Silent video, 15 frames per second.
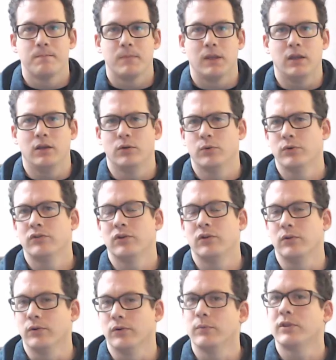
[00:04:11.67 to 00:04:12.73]
In order to
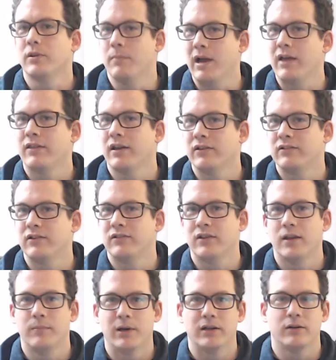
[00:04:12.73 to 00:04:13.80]
learn what the math has to say
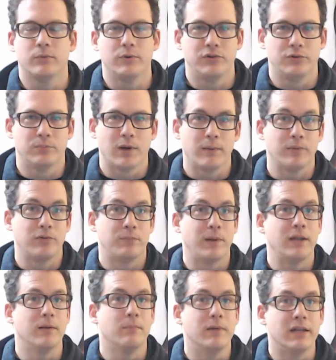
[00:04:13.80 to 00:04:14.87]
about it, we should probably spend a
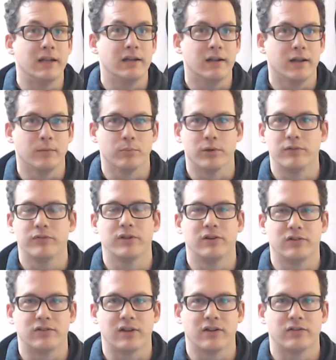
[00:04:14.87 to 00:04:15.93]
minute and briefly
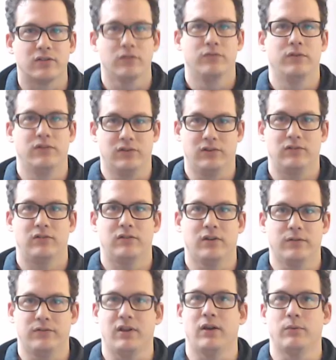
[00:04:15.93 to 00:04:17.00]
discuss the physics of
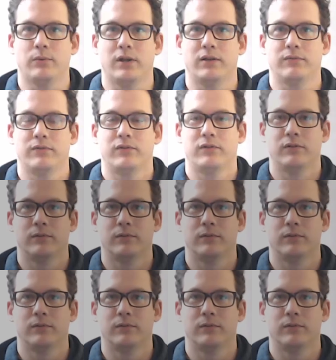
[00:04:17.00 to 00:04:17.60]
sound waves.